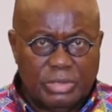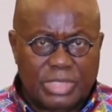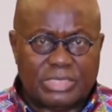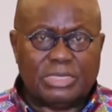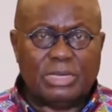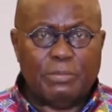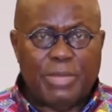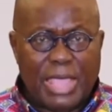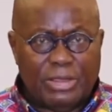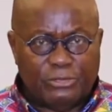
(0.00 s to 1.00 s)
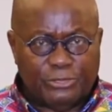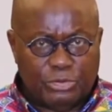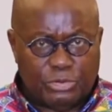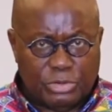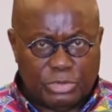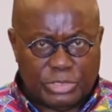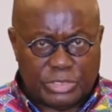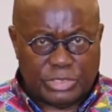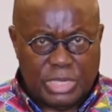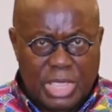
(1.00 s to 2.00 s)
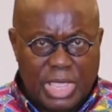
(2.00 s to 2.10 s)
There's still a ban on funerals,